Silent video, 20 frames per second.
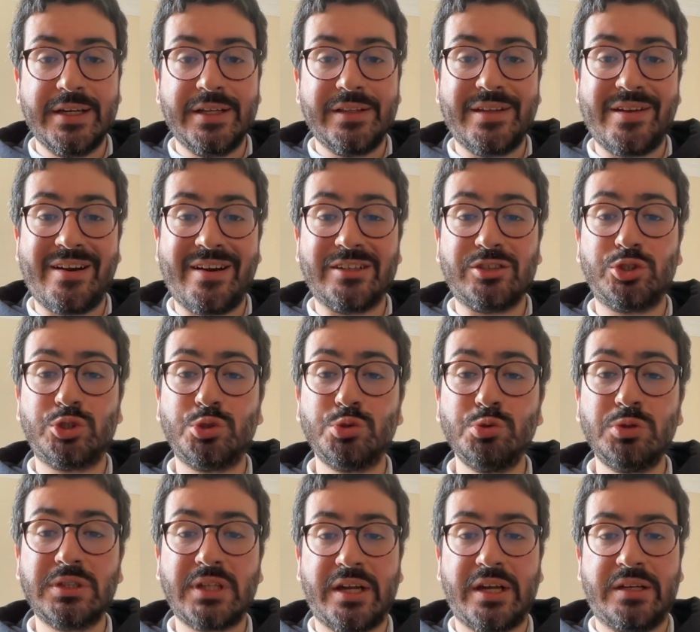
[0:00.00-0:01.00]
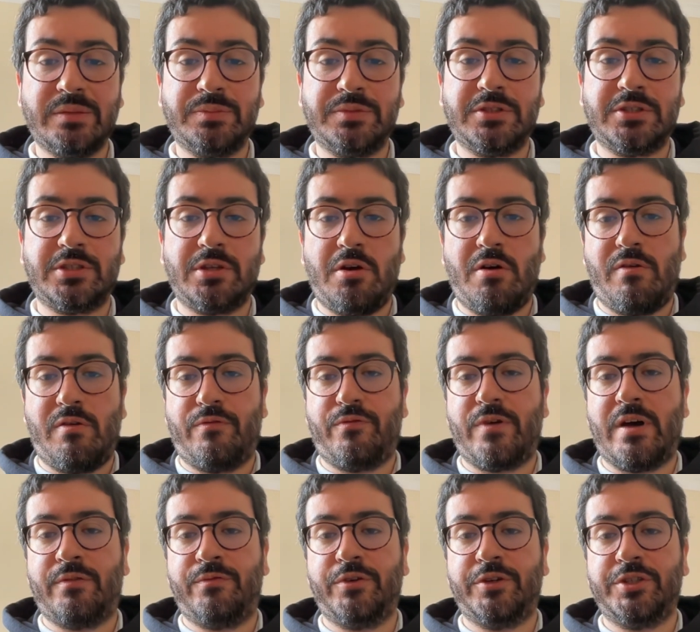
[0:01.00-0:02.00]
There are two types of
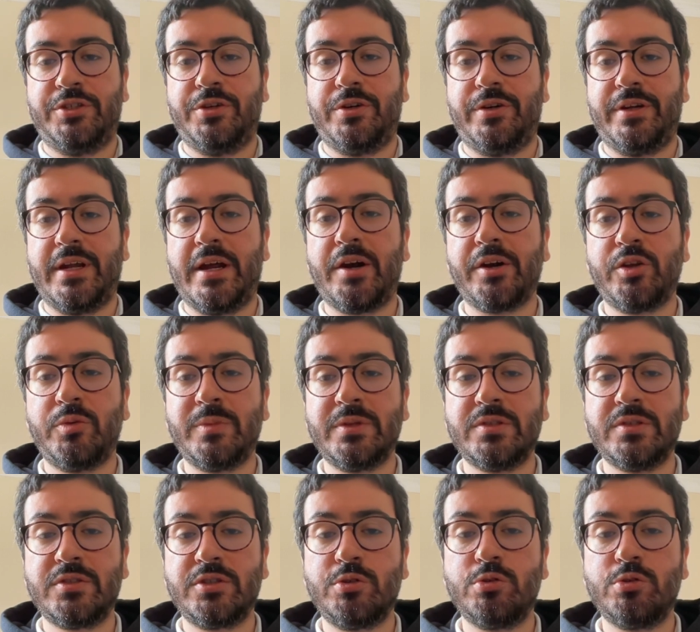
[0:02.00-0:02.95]
a fortiori arguments,